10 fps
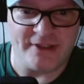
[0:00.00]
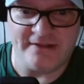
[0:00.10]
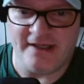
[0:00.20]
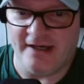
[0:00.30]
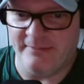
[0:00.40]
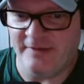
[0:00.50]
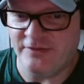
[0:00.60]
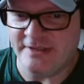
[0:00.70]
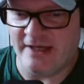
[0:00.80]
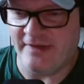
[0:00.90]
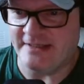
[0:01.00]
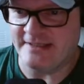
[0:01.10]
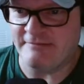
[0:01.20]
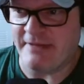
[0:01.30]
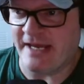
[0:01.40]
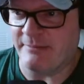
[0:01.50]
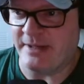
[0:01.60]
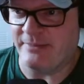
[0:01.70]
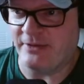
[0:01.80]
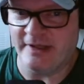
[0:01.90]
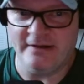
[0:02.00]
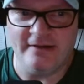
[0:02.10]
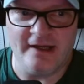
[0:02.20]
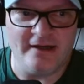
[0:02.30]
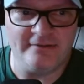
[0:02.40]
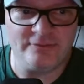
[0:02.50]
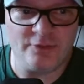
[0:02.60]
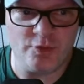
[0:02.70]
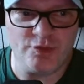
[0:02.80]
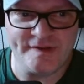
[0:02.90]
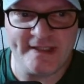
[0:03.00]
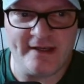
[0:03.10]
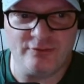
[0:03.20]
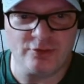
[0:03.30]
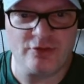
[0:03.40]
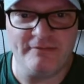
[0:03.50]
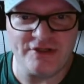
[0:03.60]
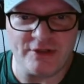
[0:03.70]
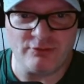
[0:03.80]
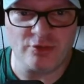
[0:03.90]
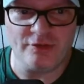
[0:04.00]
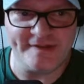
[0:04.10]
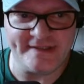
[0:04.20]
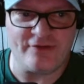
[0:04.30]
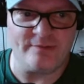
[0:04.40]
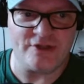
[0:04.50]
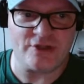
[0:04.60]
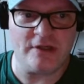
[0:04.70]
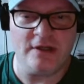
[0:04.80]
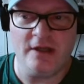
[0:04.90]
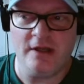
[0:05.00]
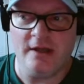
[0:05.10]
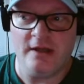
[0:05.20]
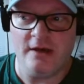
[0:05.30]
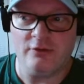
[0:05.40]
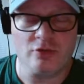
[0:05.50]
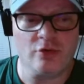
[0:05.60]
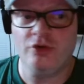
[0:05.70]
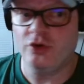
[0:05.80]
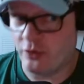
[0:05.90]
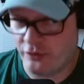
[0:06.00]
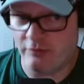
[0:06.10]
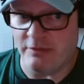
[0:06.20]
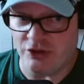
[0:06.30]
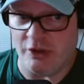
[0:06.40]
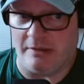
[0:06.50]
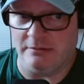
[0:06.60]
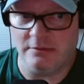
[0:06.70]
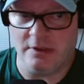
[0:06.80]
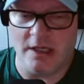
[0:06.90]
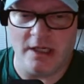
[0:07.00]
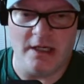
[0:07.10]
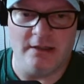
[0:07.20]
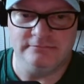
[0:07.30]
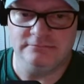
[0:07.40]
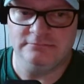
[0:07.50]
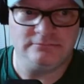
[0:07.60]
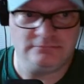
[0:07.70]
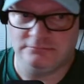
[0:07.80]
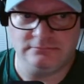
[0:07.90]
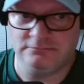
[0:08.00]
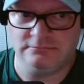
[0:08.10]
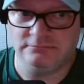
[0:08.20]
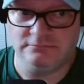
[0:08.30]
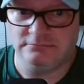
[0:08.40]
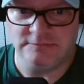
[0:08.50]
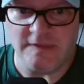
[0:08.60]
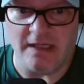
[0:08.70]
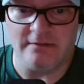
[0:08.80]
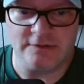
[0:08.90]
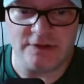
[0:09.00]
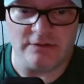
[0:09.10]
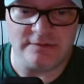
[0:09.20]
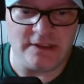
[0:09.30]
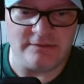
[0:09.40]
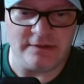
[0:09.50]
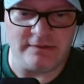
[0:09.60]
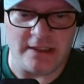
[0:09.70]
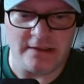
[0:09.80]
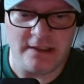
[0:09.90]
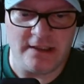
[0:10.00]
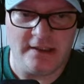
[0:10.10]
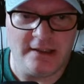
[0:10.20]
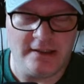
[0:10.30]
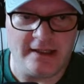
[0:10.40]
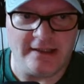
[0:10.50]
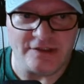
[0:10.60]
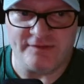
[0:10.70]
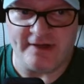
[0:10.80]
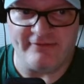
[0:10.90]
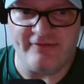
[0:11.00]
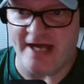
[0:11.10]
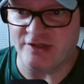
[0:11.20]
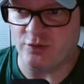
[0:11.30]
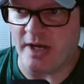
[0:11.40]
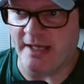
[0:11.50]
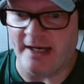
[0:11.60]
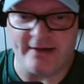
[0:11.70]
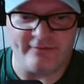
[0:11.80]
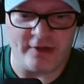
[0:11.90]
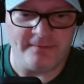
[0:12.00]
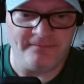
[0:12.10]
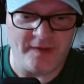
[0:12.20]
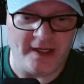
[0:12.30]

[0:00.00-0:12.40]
But if you tell that to some MAGA people in say rural southern Michigan, rural northern Michigan, yeah, don't do that. Not unless you've got a fast ride out of there.